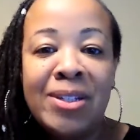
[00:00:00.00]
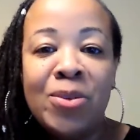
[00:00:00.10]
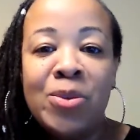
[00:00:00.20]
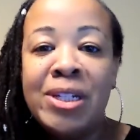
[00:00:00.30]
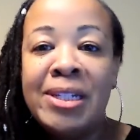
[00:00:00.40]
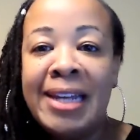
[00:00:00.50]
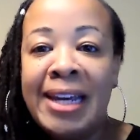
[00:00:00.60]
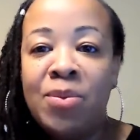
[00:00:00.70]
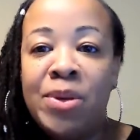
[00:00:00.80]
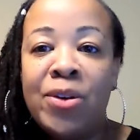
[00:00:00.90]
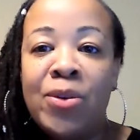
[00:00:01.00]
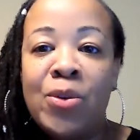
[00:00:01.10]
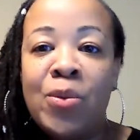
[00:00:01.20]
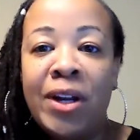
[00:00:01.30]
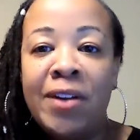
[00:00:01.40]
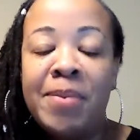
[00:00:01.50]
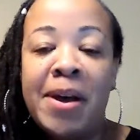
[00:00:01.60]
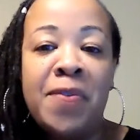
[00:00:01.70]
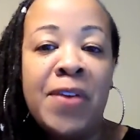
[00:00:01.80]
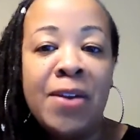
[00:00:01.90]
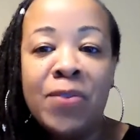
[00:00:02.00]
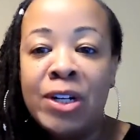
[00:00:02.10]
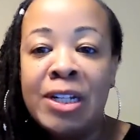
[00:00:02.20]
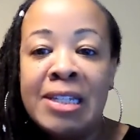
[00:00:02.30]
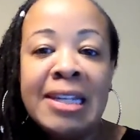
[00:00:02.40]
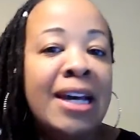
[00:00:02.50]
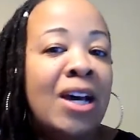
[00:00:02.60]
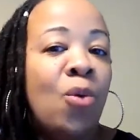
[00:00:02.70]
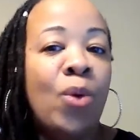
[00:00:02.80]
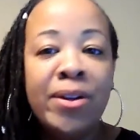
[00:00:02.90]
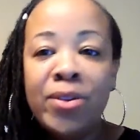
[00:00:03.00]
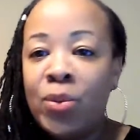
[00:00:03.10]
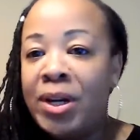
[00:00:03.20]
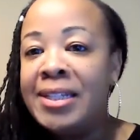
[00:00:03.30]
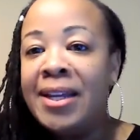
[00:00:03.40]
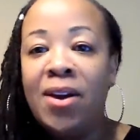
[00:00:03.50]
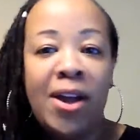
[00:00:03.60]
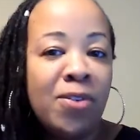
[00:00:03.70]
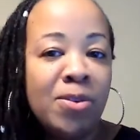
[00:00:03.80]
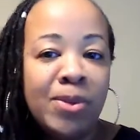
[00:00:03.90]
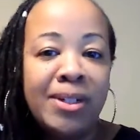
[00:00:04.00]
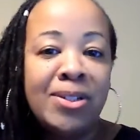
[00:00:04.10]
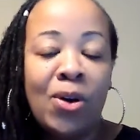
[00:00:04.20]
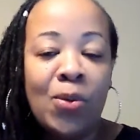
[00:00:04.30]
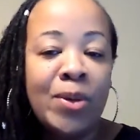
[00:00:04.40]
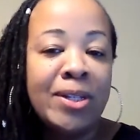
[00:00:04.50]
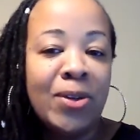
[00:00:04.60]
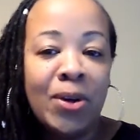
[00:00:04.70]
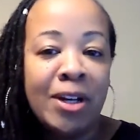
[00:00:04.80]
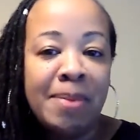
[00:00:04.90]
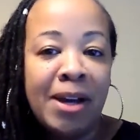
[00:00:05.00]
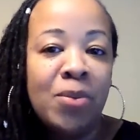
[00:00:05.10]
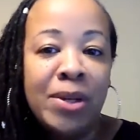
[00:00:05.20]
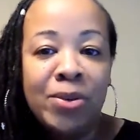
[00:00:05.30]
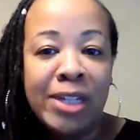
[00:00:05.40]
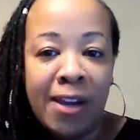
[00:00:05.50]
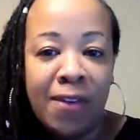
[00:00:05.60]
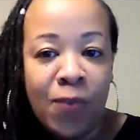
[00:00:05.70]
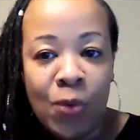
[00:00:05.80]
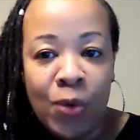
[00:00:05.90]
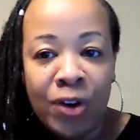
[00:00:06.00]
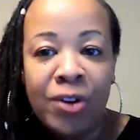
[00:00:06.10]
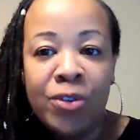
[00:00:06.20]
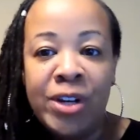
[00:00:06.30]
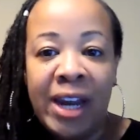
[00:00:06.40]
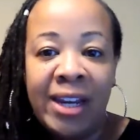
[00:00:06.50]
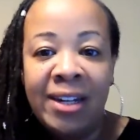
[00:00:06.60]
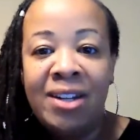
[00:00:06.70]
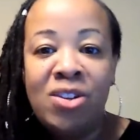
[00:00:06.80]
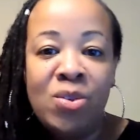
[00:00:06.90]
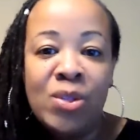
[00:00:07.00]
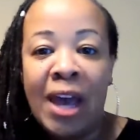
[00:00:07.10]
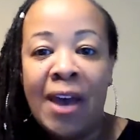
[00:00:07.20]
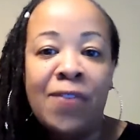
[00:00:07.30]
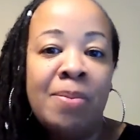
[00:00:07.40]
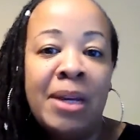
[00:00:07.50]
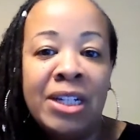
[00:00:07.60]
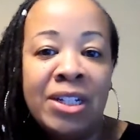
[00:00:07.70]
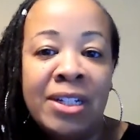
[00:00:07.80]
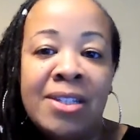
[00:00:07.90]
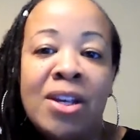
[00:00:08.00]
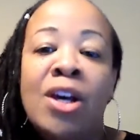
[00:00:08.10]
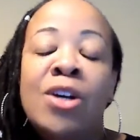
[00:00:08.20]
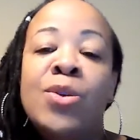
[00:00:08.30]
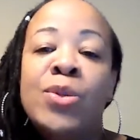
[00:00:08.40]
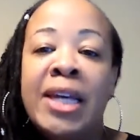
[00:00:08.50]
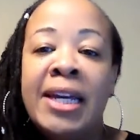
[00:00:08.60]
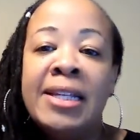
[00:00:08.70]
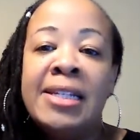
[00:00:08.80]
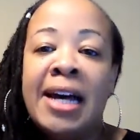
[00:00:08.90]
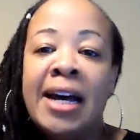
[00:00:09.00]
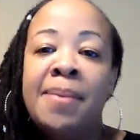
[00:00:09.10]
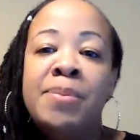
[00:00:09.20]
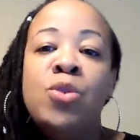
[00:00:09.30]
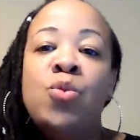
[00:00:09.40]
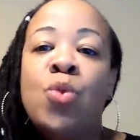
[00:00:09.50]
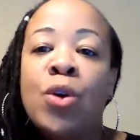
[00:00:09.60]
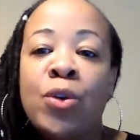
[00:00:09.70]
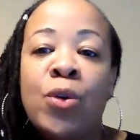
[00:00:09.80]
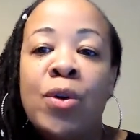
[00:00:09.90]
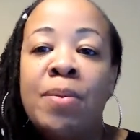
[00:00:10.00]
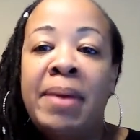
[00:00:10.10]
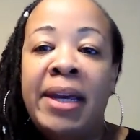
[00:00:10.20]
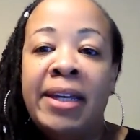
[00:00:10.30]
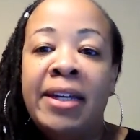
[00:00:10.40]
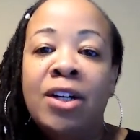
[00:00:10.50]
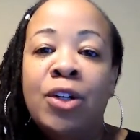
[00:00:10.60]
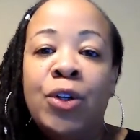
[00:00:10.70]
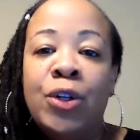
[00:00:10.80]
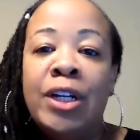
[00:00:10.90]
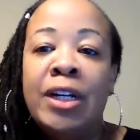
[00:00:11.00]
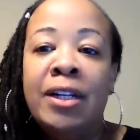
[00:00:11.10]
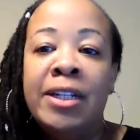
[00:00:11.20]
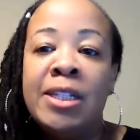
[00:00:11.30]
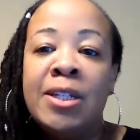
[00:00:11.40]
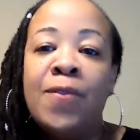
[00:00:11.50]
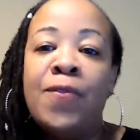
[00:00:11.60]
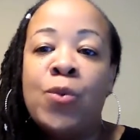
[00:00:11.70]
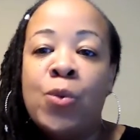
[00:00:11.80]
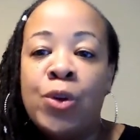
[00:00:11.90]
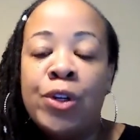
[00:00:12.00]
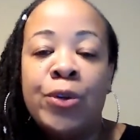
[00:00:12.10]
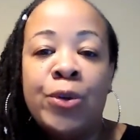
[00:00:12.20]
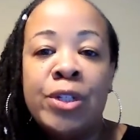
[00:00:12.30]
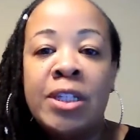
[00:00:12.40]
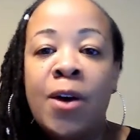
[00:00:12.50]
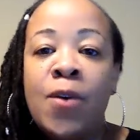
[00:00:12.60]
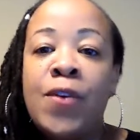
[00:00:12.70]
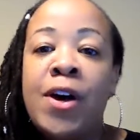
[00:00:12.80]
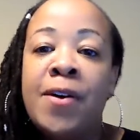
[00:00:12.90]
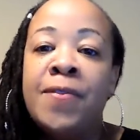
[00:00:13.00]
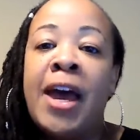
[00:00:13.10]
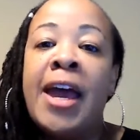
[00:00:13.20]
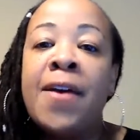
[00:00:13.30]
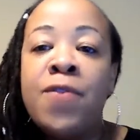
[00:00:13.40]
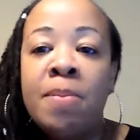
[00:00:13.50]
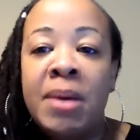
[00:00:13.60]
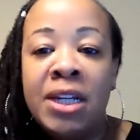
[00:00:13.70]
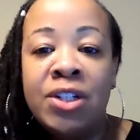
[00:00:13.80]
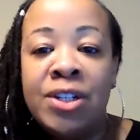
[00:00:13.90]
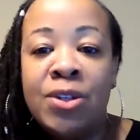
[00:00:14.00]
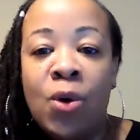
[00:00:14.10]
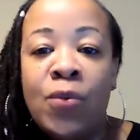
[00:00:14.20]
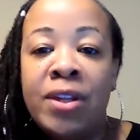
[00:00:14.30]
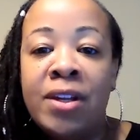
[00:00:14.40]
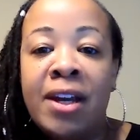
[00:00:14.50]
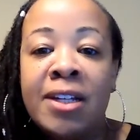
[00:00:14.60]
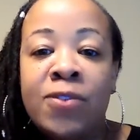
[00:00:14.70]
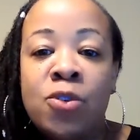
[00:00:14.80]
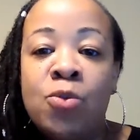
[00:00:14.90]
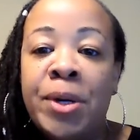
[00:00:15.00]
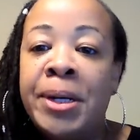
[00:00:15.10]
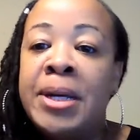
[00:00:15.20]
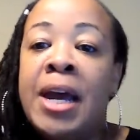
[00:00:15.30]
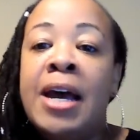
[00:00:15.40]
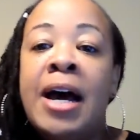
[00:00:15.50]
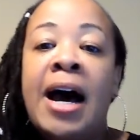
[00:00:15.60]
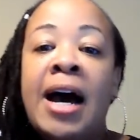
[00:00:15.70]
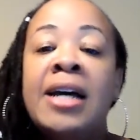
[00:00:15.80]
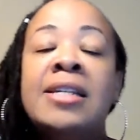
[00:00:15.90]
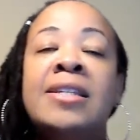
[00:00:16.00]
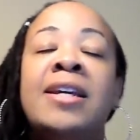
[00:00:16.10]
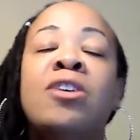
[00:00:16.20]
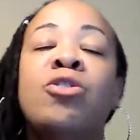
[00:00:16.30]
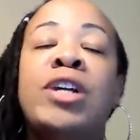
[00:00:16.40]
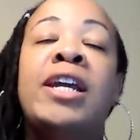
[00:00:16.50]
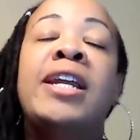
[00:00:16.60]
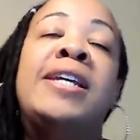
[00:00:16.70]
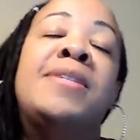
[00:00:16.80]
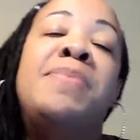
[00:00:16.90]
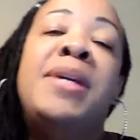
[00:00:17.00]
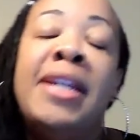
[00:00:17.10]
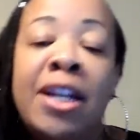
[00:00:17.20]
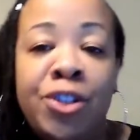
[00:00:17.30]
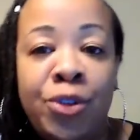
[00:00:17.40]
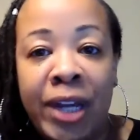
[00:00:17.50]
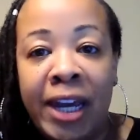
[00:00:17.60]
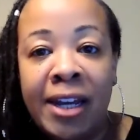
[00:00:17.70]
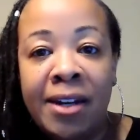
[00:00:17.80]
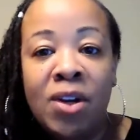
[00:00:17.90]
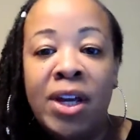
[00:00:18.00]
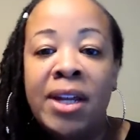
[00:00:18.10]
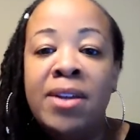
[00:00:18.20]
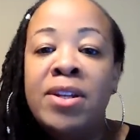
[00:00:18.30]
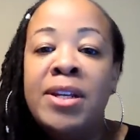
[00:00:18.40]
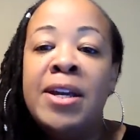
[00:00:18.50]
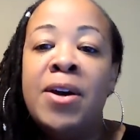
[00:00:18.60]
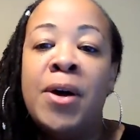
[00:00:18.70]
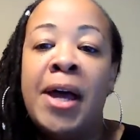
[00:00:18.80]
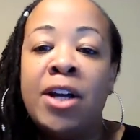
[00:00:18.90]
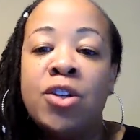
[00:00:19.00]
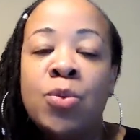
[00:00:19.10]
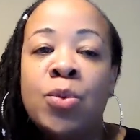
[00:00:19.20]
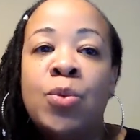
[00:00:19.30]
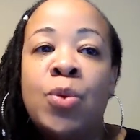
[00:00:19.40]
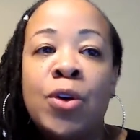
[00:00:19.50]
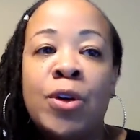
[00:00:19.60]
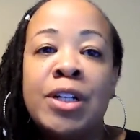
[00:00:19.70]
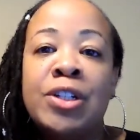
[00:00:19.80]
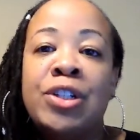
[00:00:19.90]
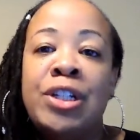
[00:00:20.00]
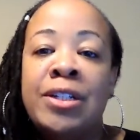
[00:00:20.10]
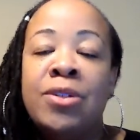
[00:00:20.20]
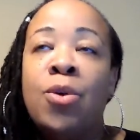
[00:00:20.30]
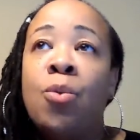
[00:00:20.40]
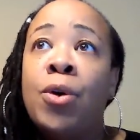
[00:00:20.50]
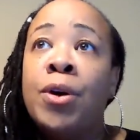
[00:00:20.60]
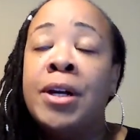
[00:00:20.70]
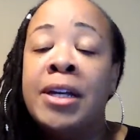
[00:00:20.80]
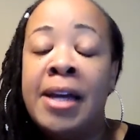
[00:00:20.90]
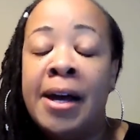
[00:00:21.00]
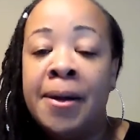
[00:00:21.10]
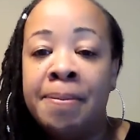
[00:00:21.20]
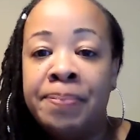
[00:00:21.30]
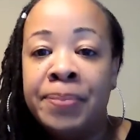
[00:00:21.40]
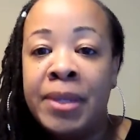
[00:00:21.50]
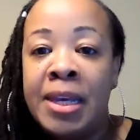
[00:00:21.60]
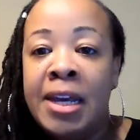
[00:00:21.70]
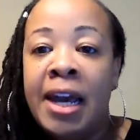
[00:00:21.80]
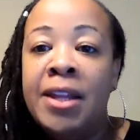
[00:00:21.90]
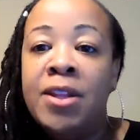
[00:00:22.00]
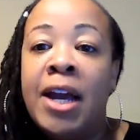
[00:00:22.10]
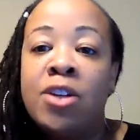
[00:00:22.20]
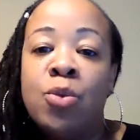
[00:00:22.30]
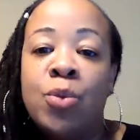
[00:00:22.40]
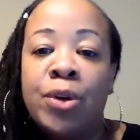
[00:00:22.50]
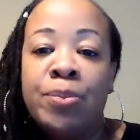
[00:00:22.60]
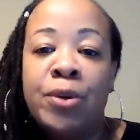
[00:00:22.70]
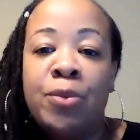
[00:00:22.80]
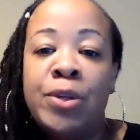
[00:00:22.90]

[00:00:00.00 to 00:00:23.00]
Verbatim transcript: So today we are on one of my favorites, one of the ones that everyone is always talking about. We on day four, create and use affirmations. So take the time to work on making a good list for yourself of affirmations over the next few weeks. I say create as many as you can in the actual worksheets or work um in the actual workbook.